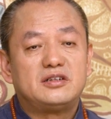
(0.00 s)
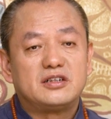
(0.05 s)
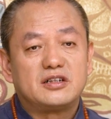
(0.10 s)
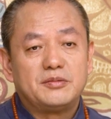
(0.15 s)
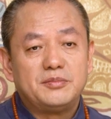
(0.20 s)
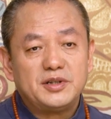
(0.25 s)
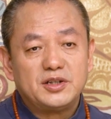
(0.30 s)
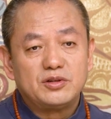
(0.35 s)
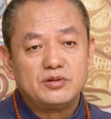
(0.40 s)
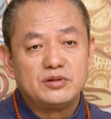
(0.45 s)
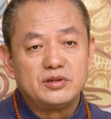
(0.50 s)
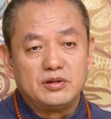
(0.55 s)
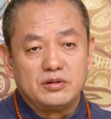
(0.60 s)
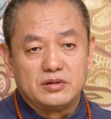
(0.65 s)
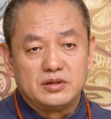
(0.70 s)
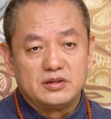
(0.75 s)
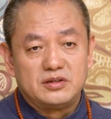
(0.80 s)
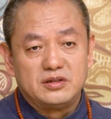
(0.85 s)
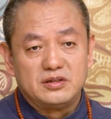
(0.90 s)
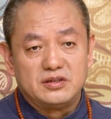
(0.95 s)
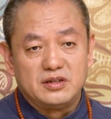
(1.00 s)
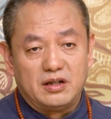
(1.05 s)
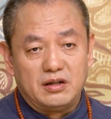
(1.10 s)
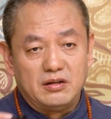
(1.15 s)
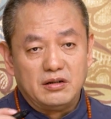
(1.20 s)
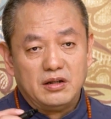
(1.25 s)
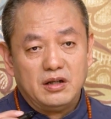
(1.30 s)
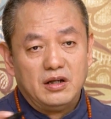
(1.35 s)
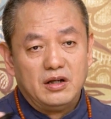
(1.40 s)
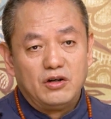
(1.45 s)
Fate usually
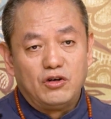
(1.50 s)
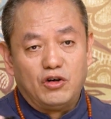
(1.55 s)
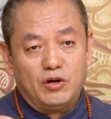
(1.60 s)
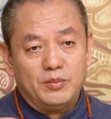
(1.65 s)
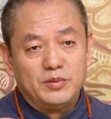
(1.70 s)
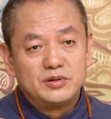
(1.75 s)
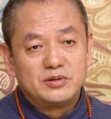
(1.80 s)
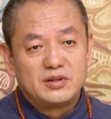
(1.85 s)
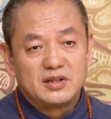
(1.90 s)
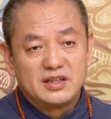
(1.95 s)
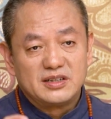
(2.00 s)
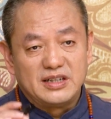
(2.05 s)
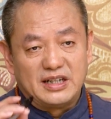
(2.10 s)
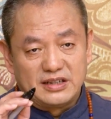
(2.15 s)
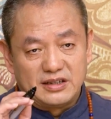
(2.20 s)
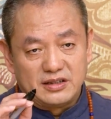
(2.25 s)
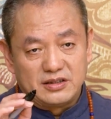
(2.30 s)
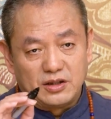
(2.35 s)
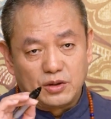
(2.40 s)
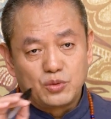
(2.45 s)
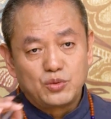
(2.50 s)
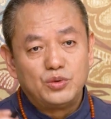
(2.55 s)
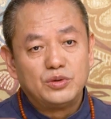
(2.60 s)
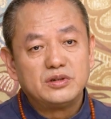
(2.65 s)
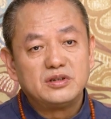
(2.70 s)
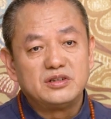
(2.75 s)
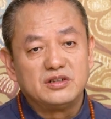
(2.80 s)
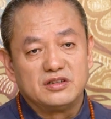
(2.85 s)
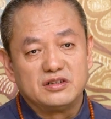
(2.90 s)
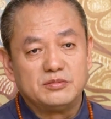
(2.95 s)
refers to the merit a
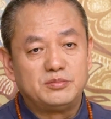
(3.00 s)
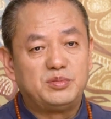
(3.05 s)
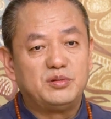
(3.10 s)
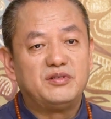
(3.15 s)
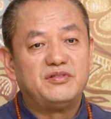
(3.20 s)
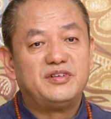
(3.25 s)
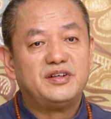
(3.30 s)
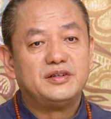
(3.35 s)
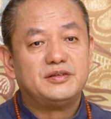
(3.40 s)
person has.